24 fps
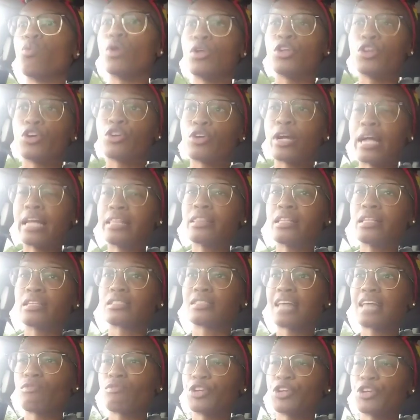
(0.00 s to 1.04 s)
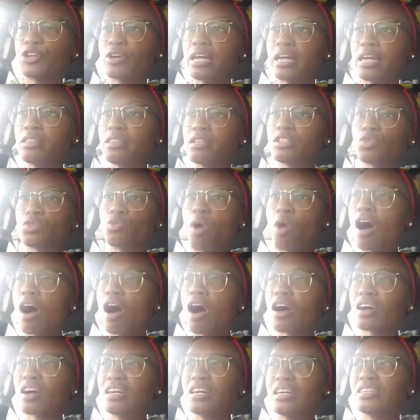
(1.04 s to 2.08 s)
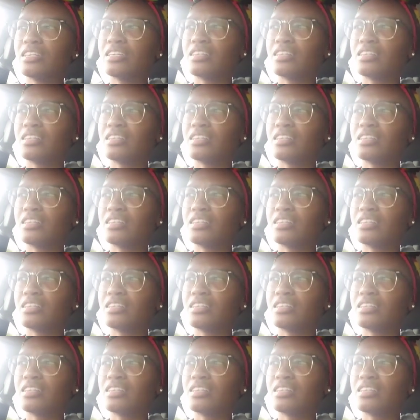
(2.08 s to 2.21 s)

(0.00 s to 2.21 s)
when you're in this life, when you're in this walk,